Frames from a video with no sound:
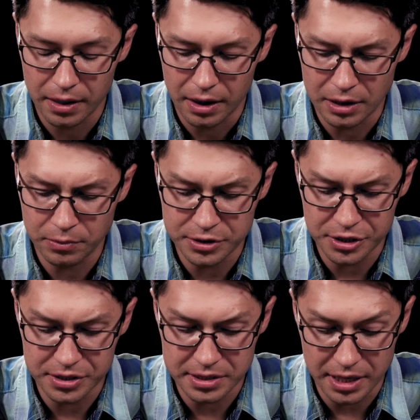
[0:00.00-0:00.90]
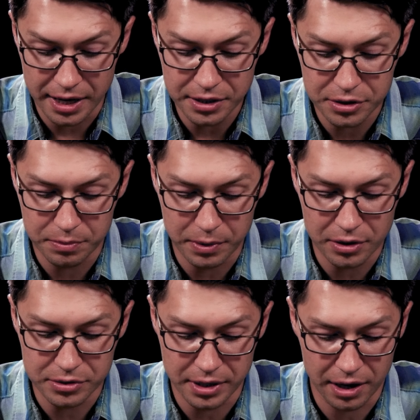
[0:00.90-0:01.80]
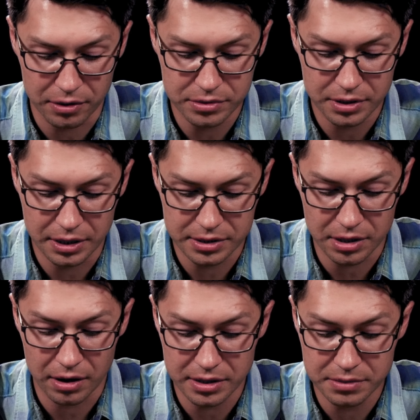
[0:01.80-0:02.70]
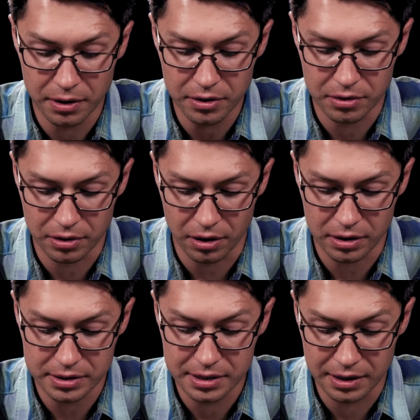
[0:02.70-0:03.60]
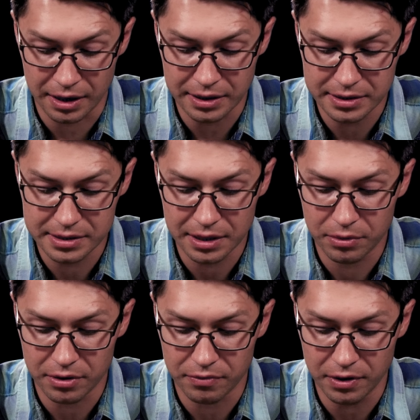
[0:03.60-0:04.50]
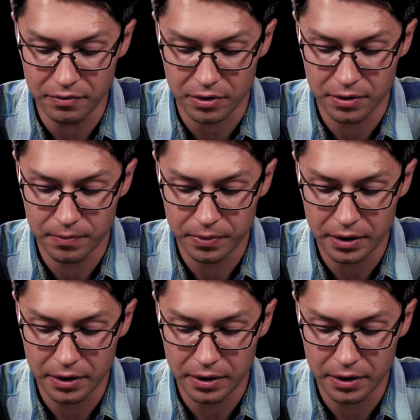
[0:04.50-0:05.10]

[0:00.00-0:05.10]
And when Jesus entered Peter's house, he saw his mother-in-law lying sick with a fever.